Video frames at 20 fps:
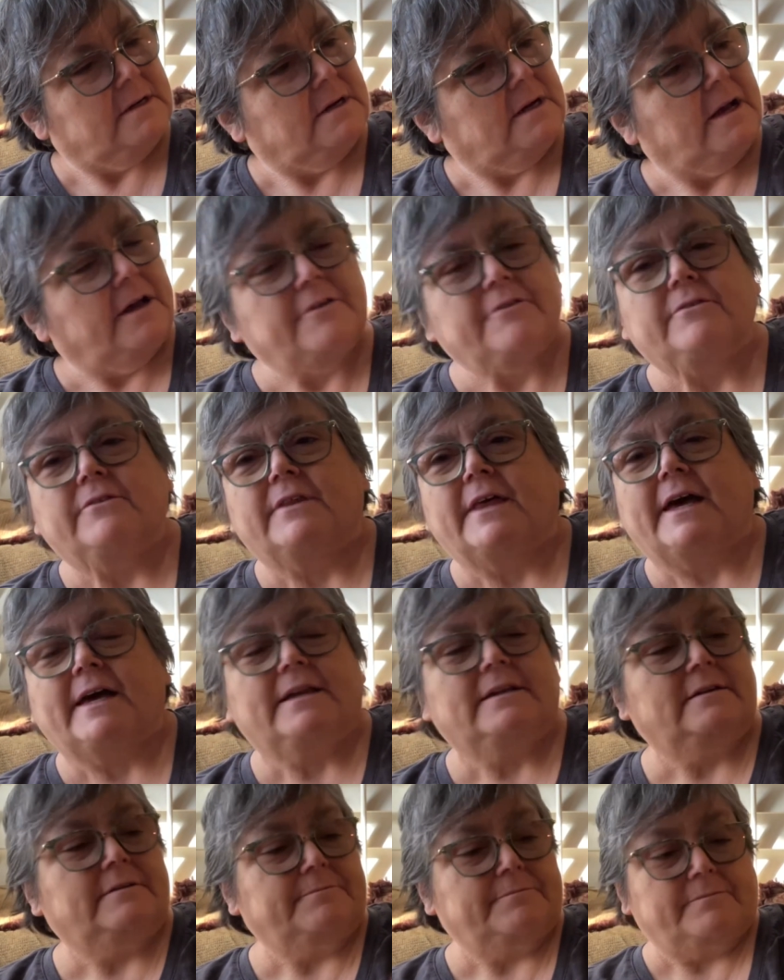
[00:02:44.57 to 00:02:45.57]
other than that,
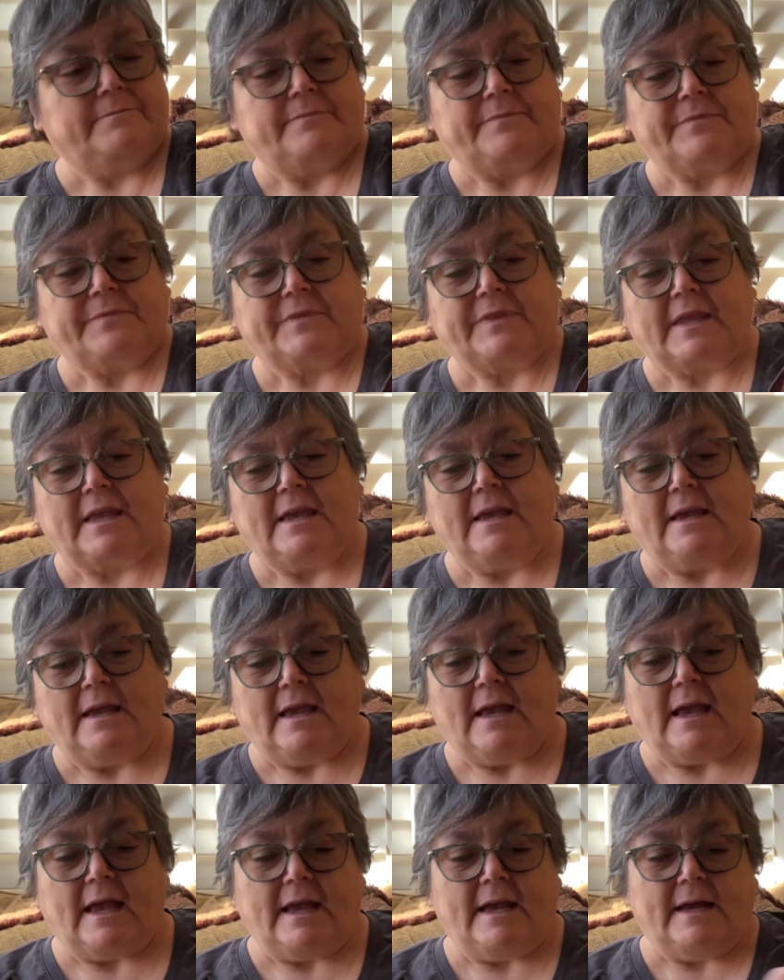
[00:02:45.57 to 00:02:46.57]

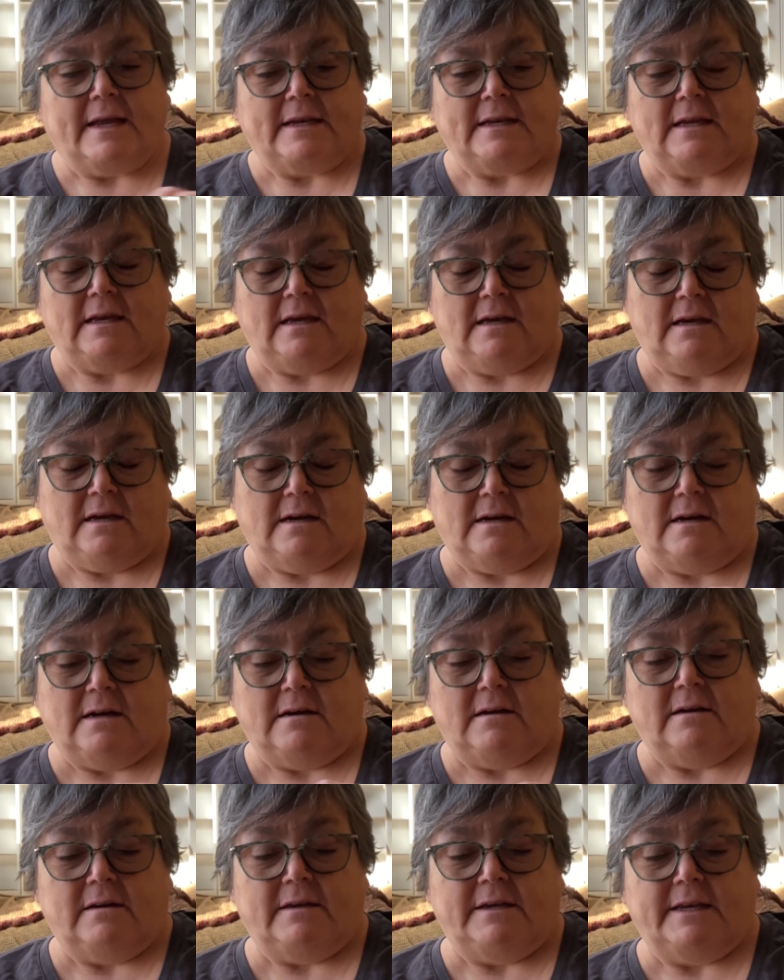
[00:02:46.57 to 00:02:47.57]
and
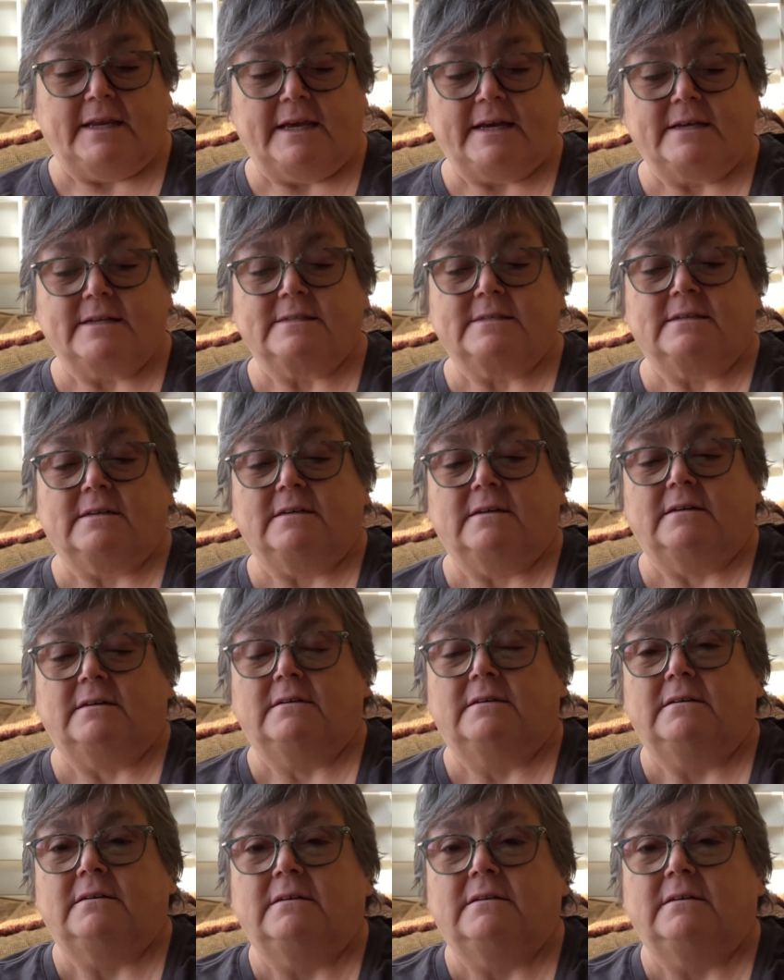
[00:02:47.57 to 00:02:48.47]
uh, it has a